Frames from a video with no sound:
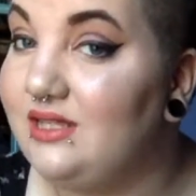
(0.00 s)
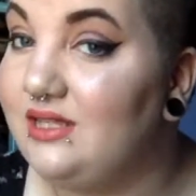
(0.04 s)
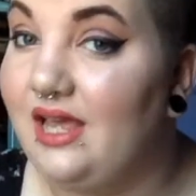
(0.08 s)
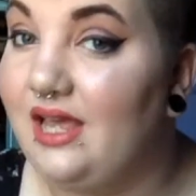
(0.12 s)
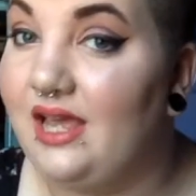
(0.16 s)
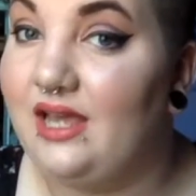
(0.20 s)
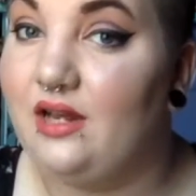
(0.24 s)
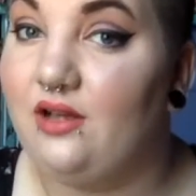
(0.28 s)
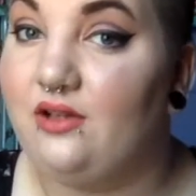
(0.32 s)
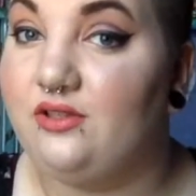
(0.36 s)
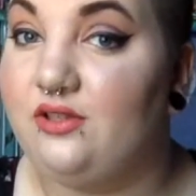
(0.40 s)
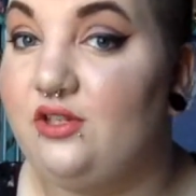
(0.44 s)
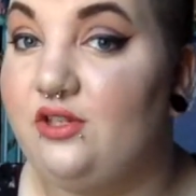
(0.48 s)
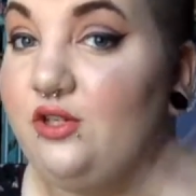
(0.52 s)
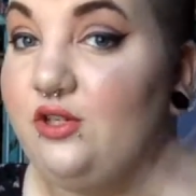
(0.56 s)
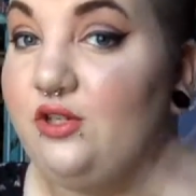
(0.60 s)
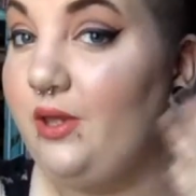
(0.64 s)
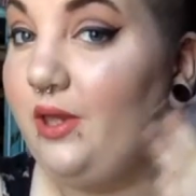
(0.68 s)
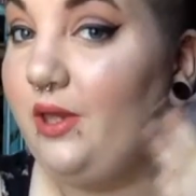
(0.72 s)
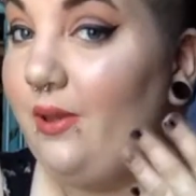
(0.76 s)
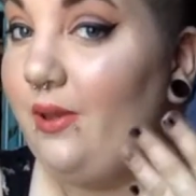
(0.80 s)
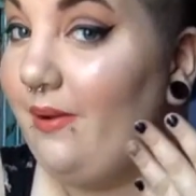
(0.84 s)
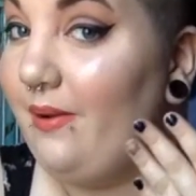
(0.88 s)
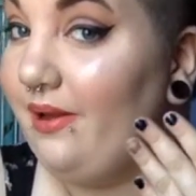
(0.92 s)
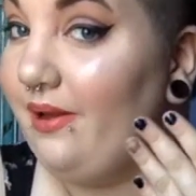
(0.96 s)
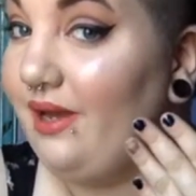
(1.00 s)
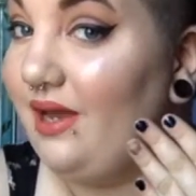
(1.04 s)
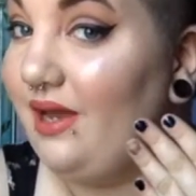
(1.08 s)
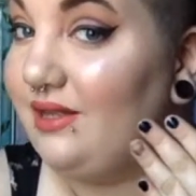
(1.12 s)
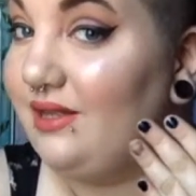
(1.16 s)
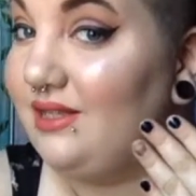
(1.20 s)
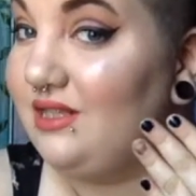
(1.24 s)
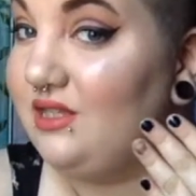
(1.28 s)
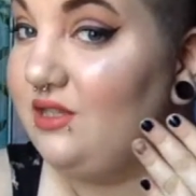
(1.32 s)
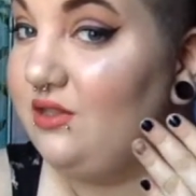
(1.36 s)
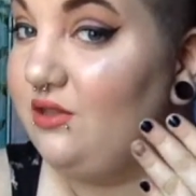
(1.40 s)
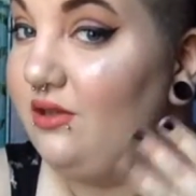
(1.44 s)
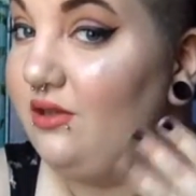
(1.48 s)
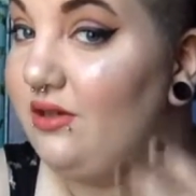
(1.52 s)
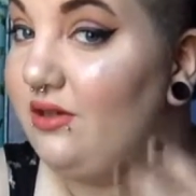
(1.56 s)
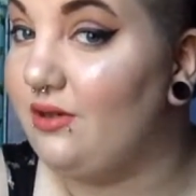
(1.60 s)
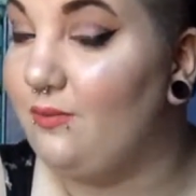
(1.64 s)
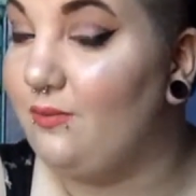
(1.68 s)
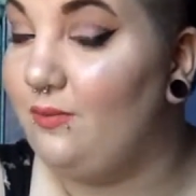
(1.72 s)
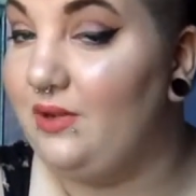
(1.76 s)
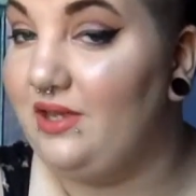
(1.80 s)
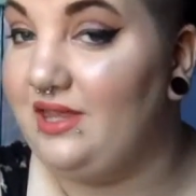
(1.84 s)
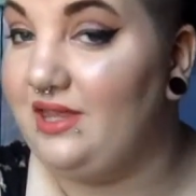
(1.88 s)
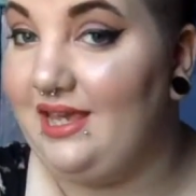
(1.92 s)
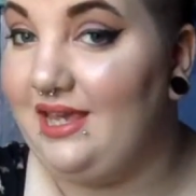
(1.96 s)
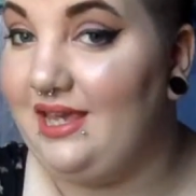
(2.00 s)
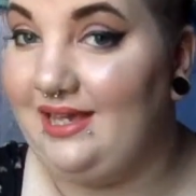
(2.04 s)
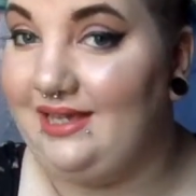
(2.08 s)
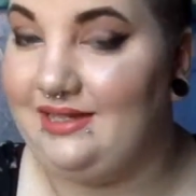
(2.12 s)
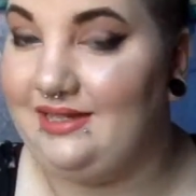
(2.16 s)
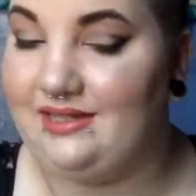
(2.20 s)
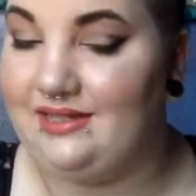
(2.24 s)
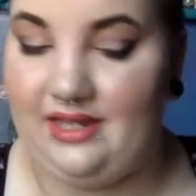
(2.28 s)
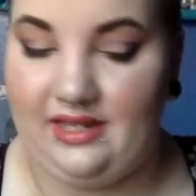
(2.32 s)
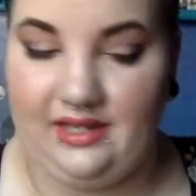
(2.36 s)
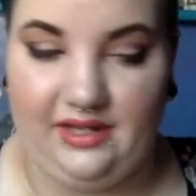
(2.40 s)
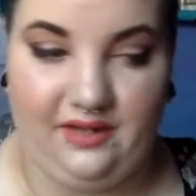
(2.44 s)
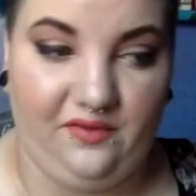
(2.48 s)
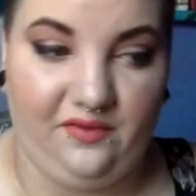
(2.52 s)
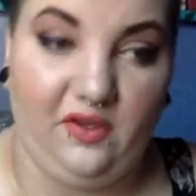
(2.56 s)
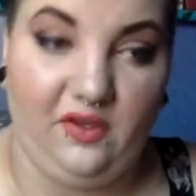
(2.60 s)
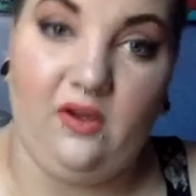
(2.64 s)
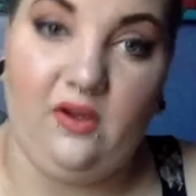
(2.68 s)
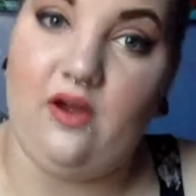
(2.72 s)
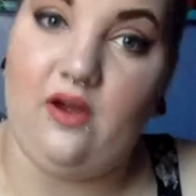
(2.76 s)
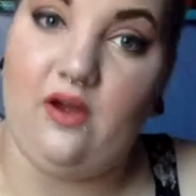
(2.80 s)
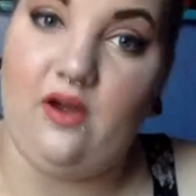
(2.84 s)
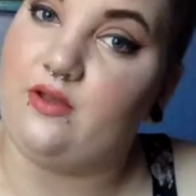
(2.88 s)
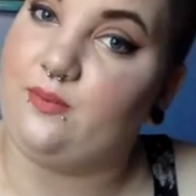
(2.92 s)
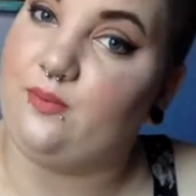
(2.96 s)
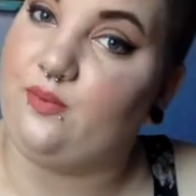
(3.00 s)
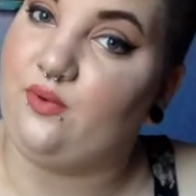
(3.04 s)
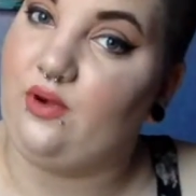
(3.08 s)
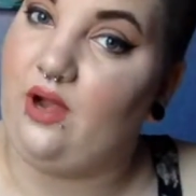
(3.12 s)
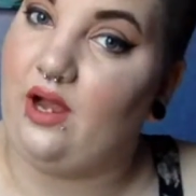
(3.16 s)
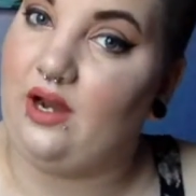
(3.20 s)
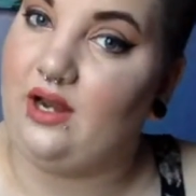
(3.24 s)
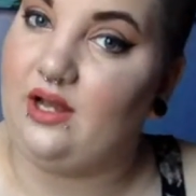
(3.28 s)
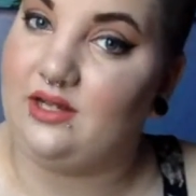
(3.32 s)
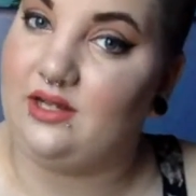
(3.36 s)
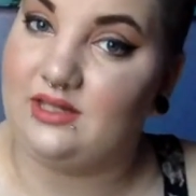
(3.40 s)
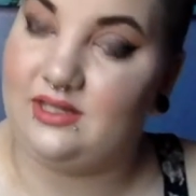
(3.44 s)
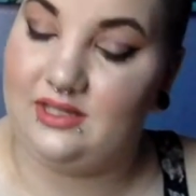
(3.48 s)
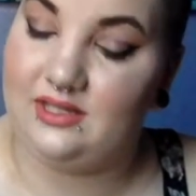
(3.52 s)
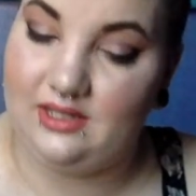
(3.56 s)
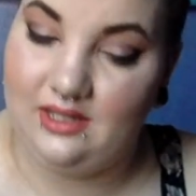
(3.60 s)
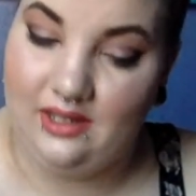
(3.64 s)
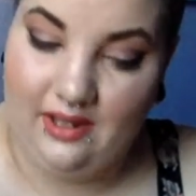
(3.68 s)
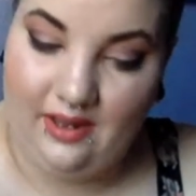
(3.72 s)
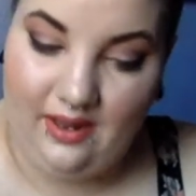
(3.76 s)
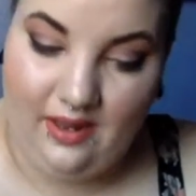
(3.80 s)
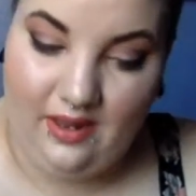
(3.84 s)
and also showing you how I got this look with it and a few other products.